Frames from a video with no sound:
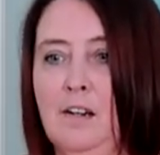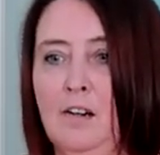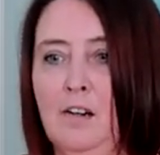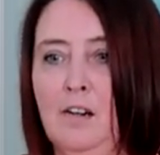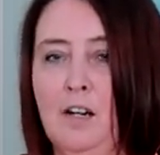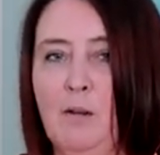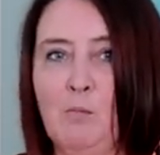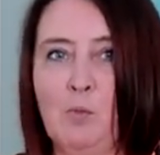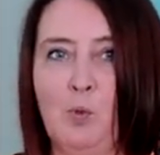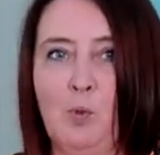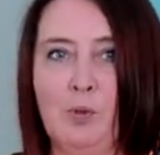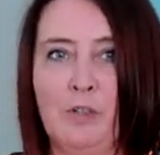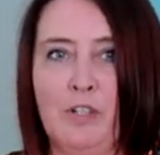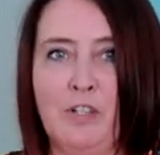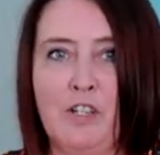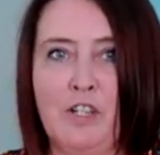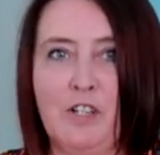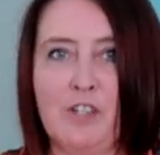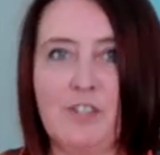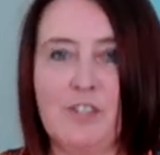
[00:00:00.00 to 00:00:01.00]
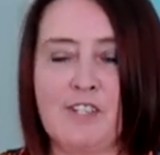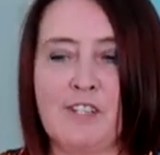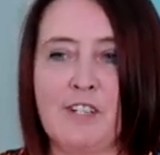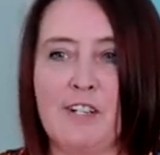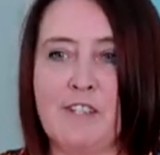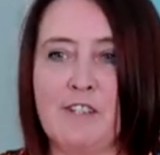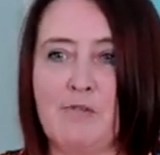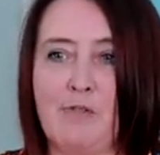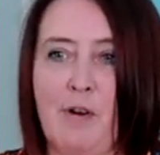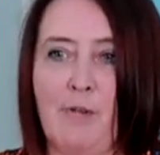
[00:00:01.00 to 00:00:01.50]
Oh, I'm going to the
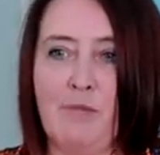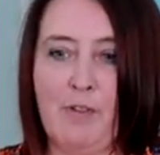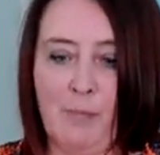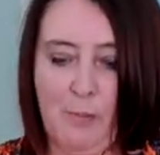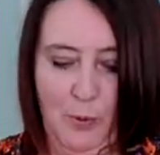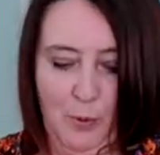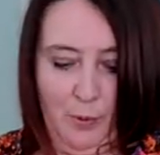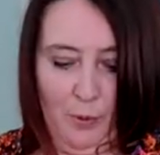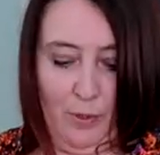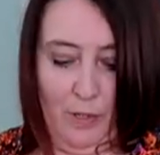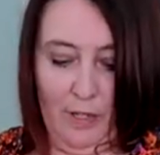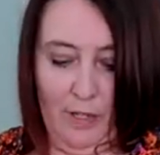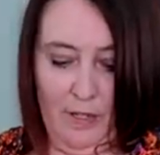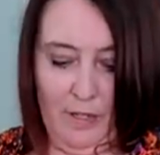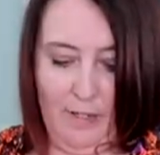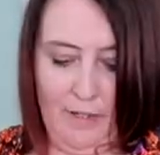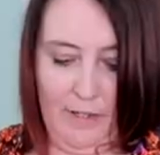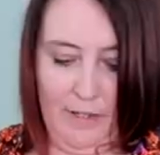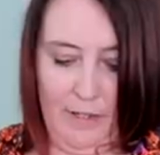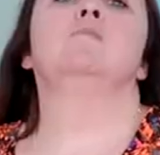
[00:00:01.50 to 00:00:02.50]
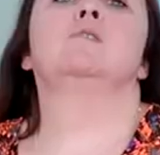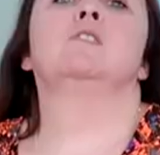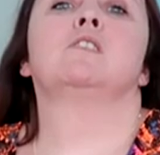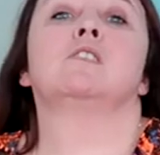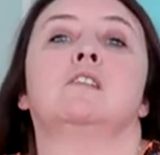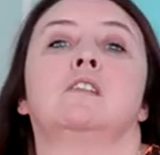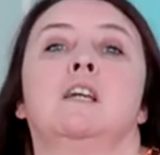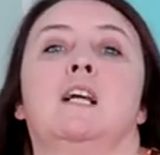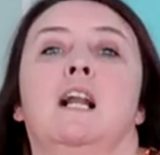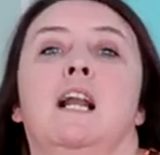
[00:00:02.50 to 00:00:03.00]
Oscars round the pool.
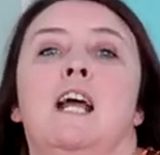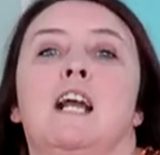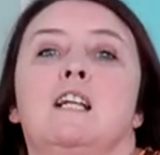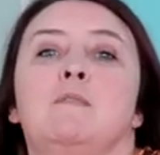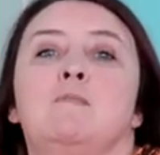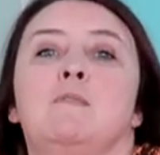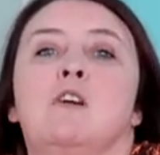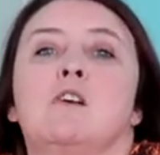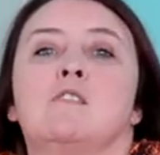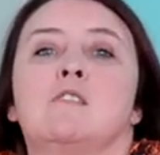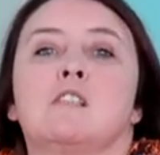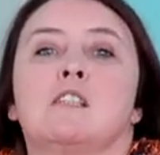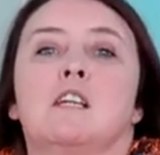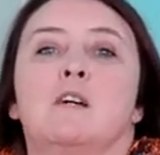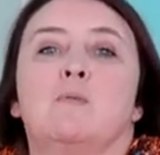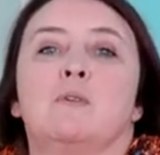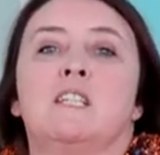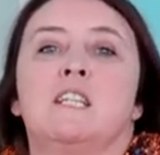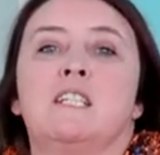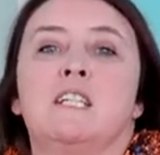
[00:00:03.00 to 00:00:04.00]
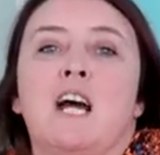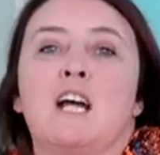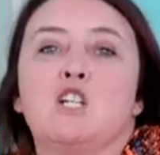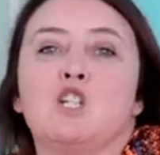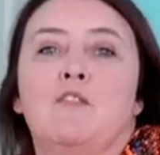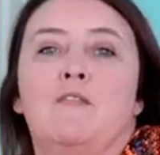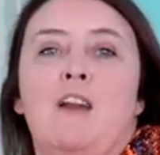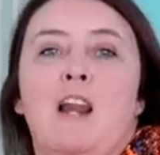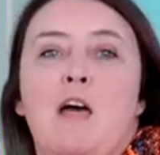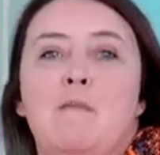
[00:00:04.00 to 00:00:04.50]
Just gonna collect me Oscar with a
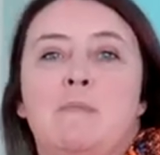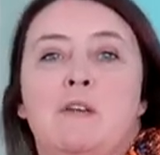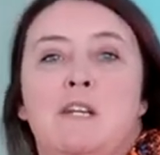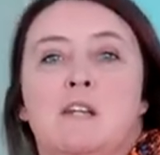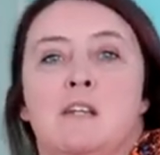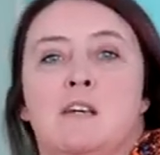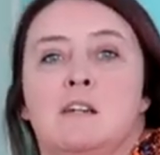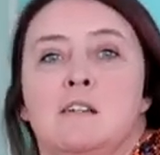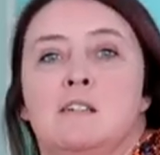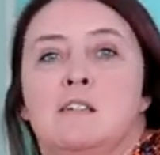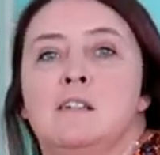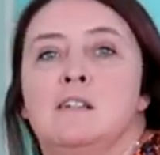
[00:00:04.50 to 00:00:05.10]
dash of lemon.